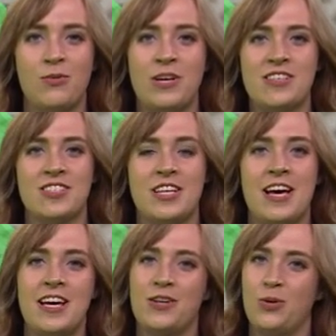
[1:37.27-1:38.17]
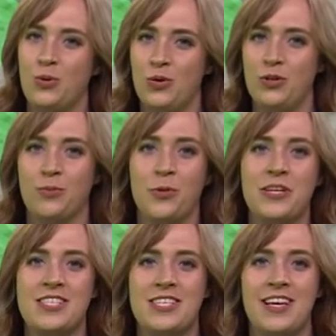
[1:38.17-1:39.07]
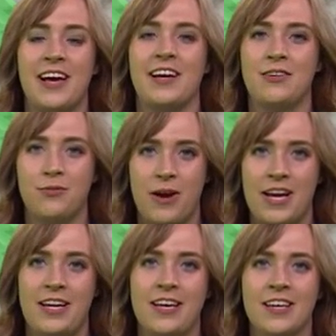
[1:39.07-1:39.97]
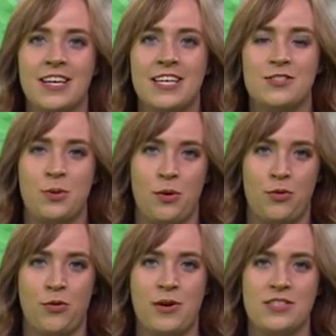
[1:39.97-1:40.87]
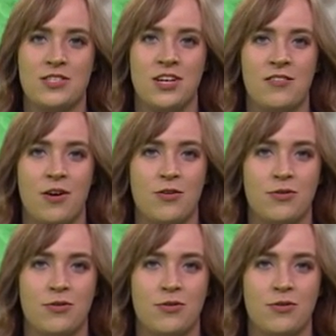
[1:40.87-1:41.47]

We stay cool, breezy, and rainy as we go through the rest of our